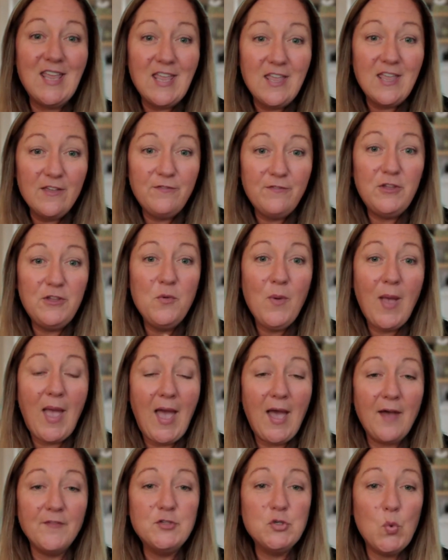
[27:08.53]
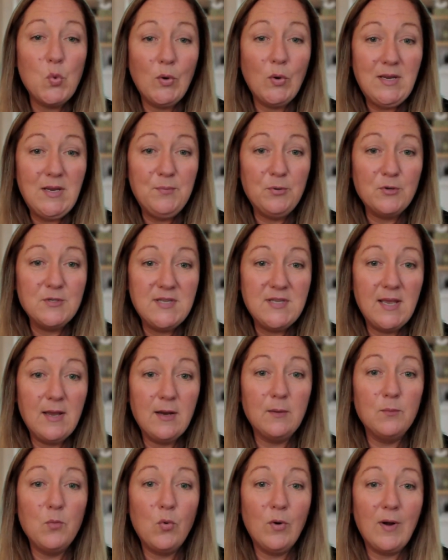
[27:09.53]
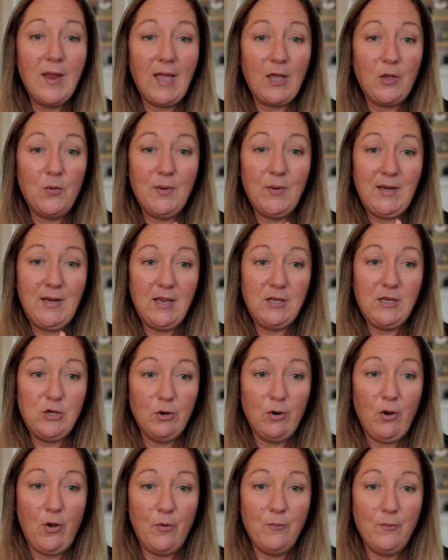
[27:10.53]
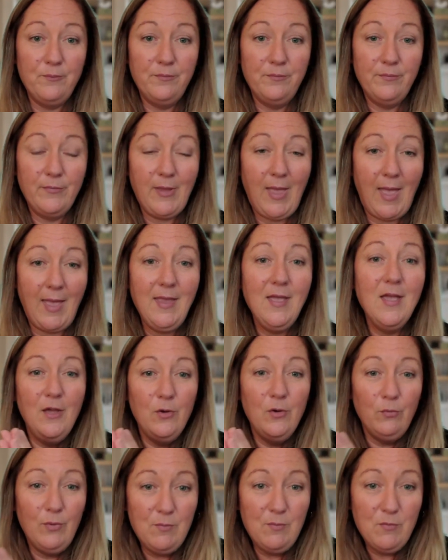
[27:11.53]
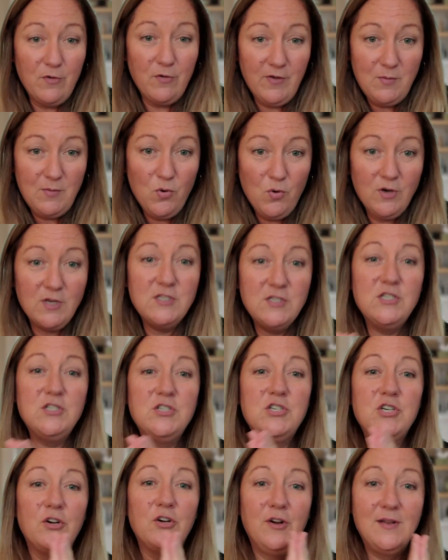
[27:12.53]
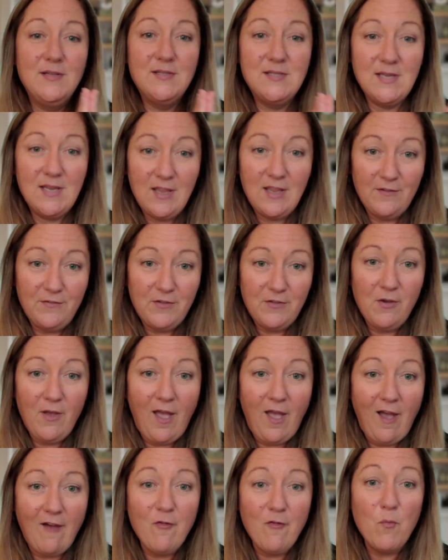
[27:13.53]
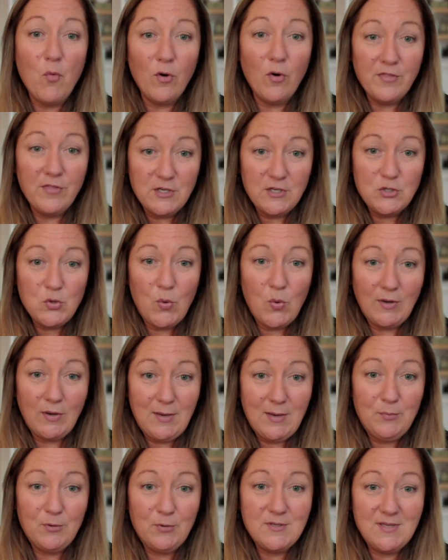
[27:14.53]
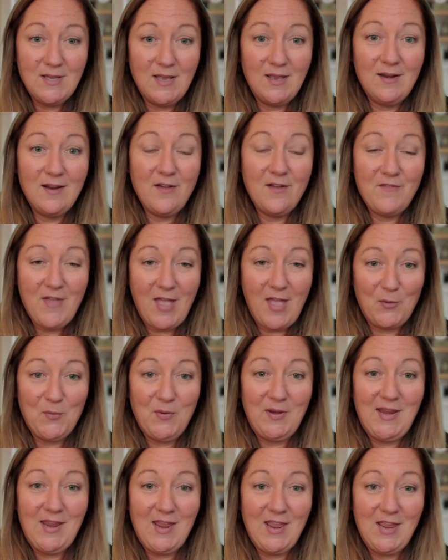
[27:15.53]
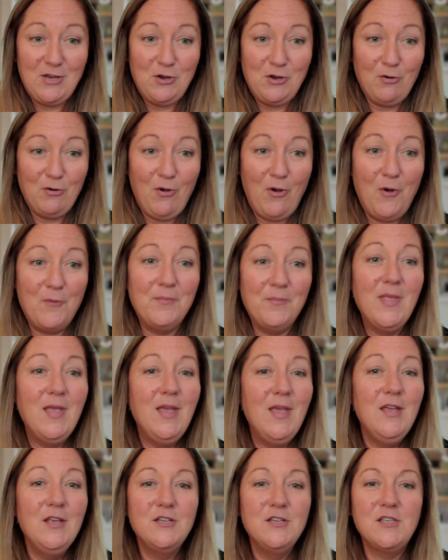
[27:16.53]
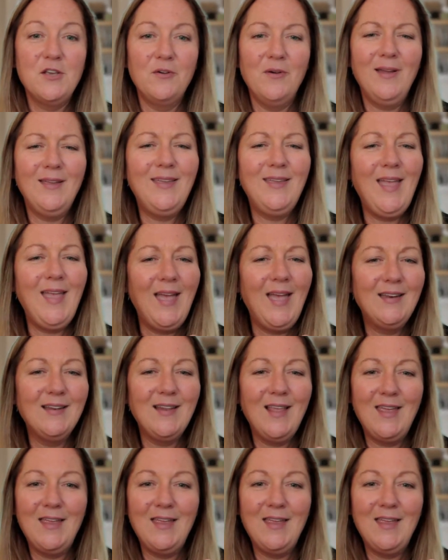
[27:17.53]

if you have 20% or more equity in your home. Okay. Removing mortgage insurance if you have more than 20% of equity in your home. So again,